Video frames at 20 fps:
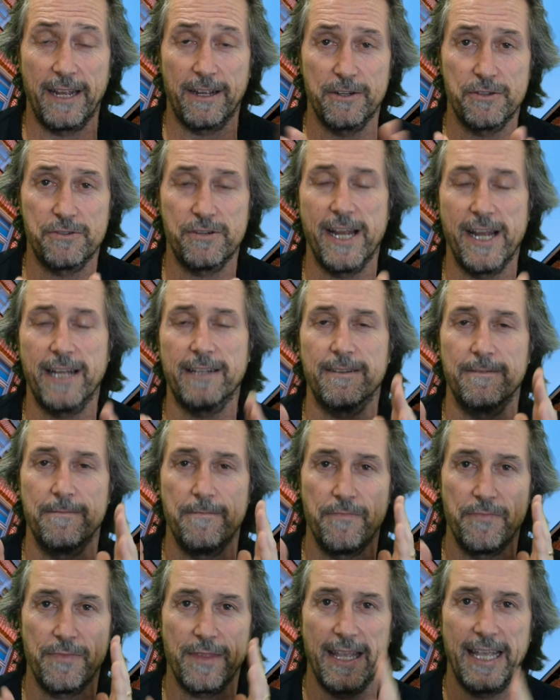and contract,
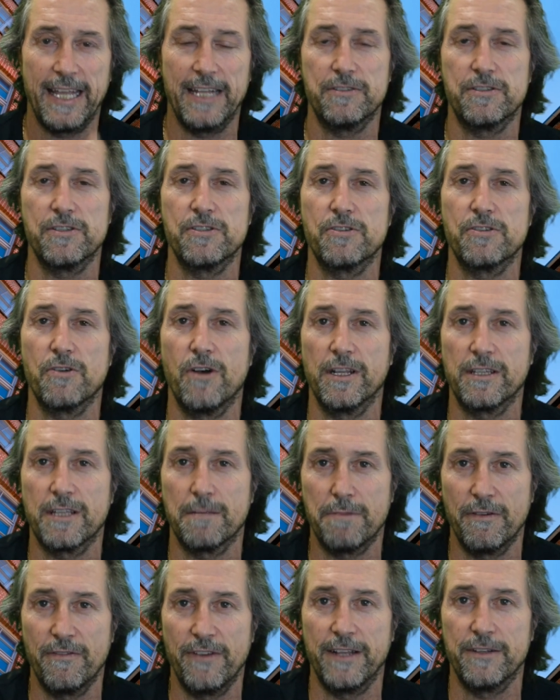it is designed to
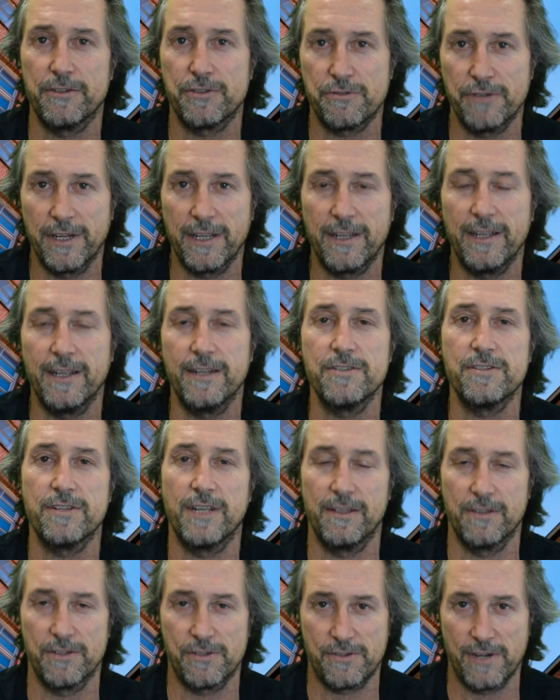prevent shrinkage
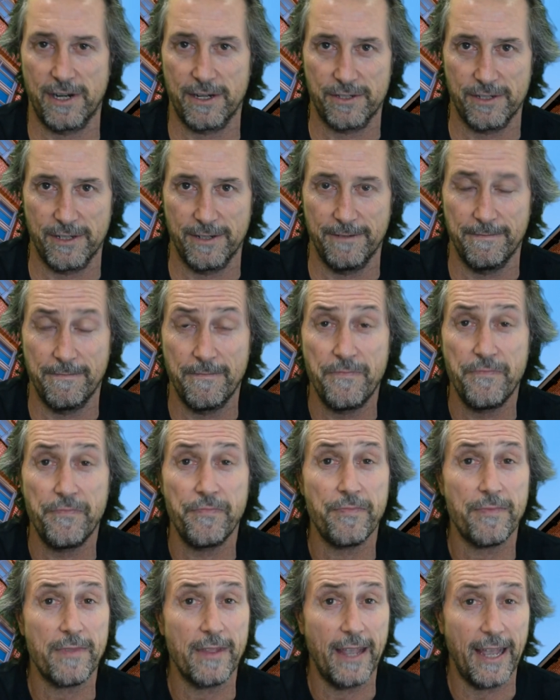in the structure.
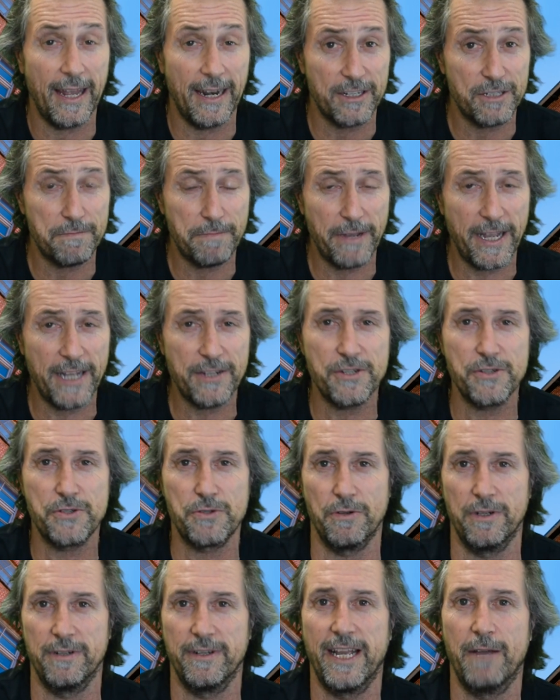An expansion
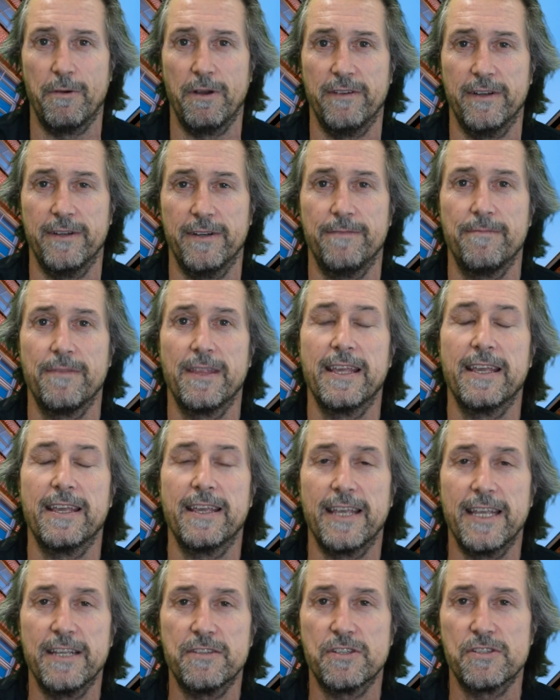joint, however,
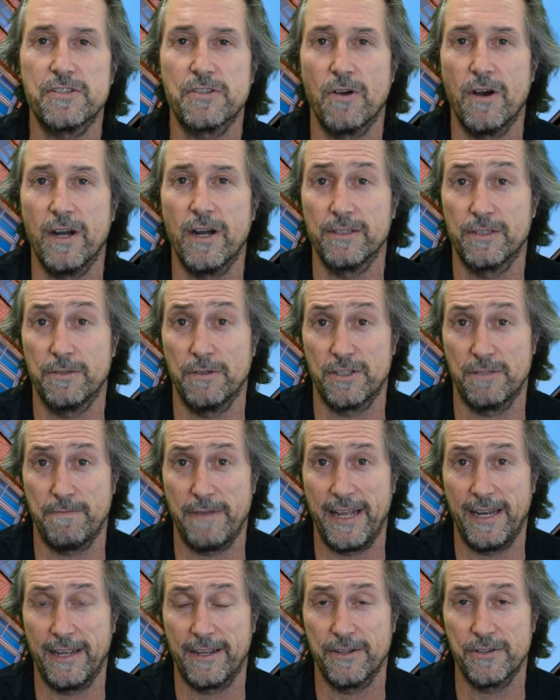is designed to
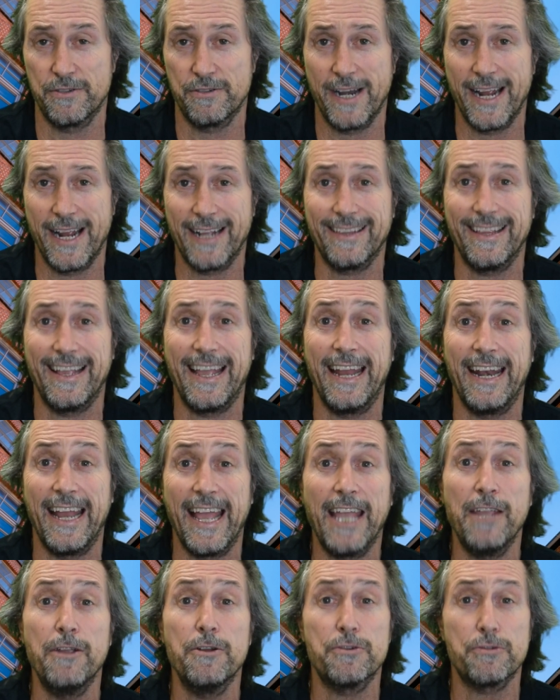expand and contract, and
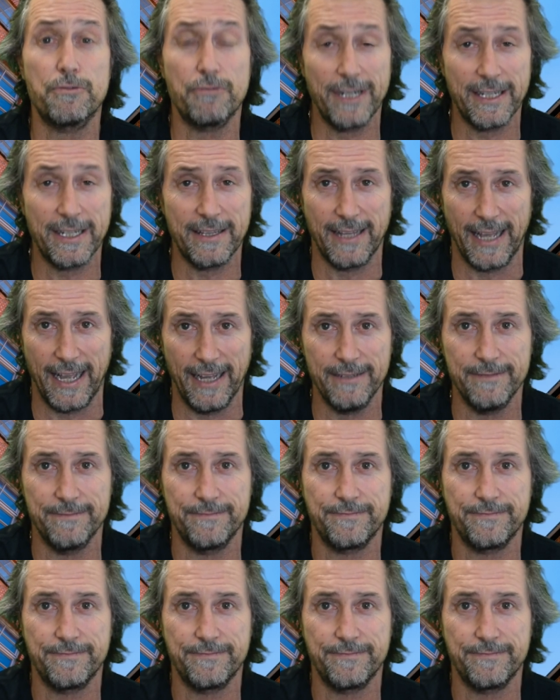how you treat that